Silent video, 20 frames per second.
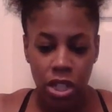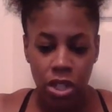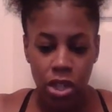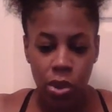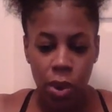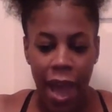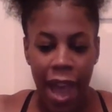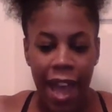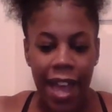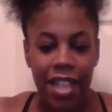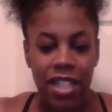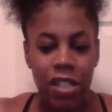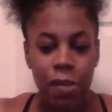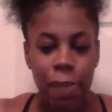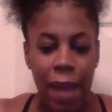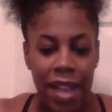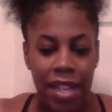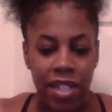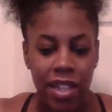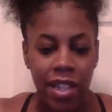you had to
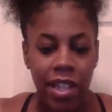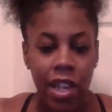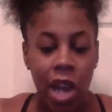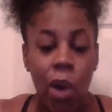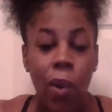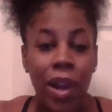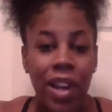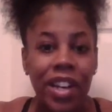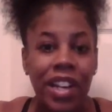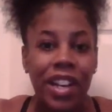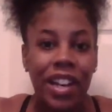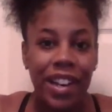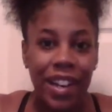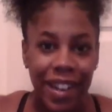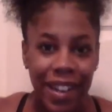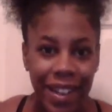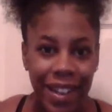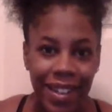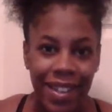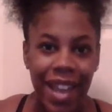basically go in the
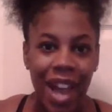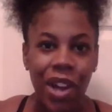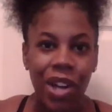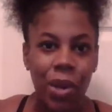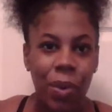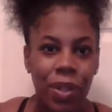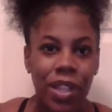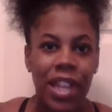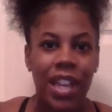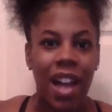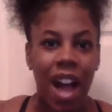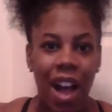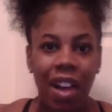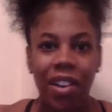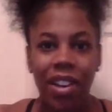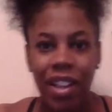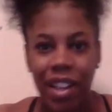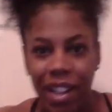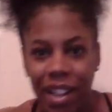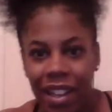cut. Y'all know what they
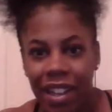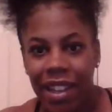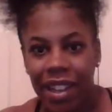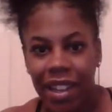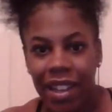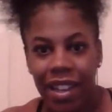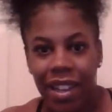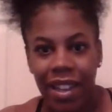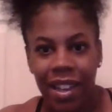called the cut.